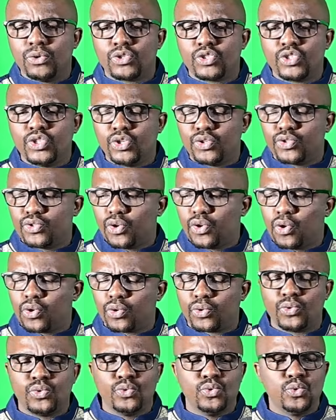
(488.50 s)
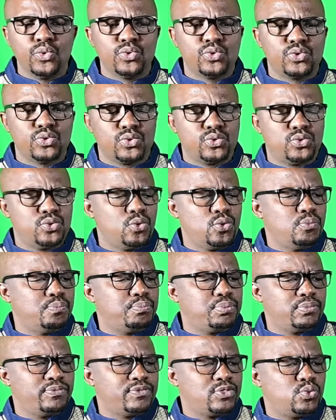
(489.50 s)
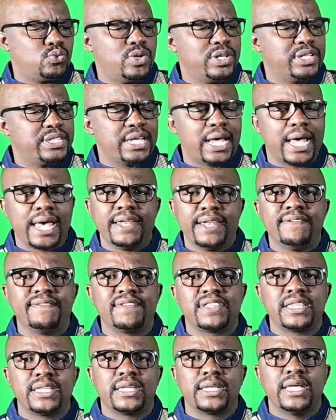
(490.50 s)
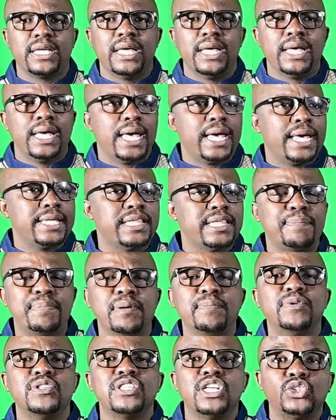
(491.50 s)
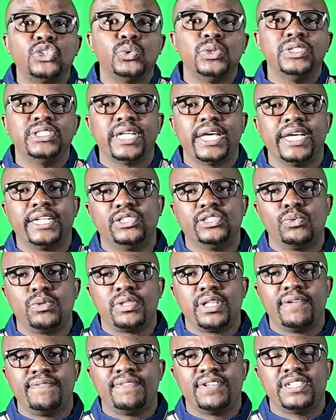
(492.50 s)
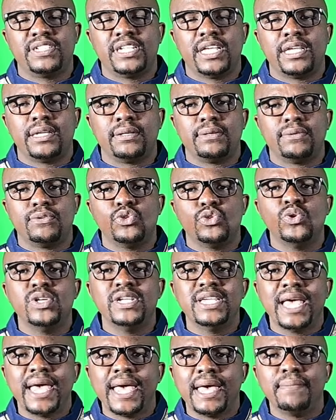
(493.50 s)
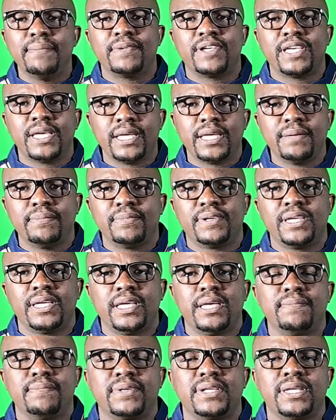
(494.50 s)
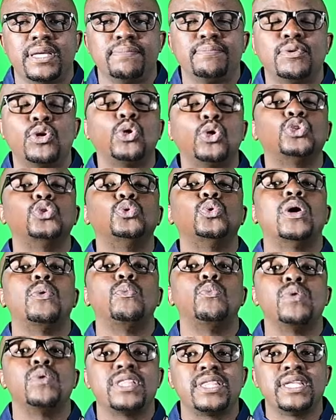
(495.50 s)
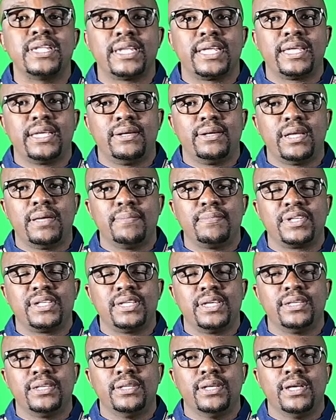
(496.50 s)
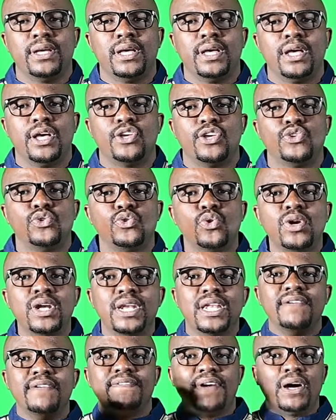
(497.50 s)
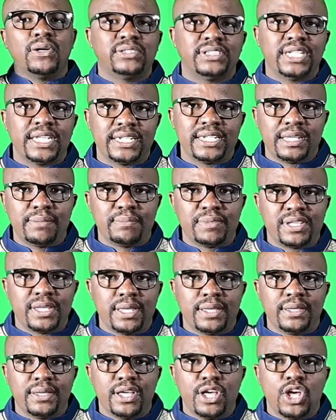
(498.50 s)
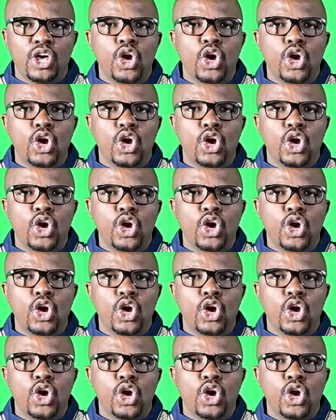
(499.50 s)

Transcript: TikTok, YouTube, Twitter, and everything. The people that you interact with every day, you hear MK, MK, MK. Because you are within MK, you don't live outside MK.